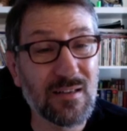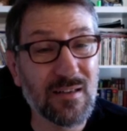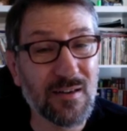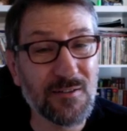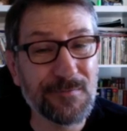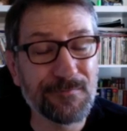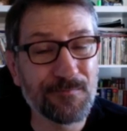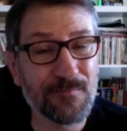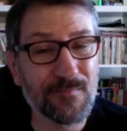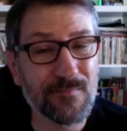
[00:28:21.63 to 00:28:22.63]

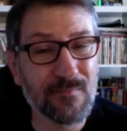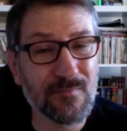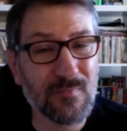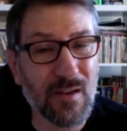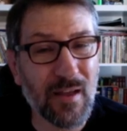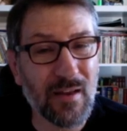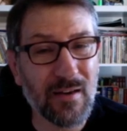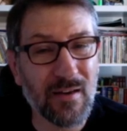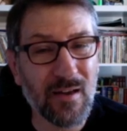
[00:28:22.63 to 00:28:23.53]
And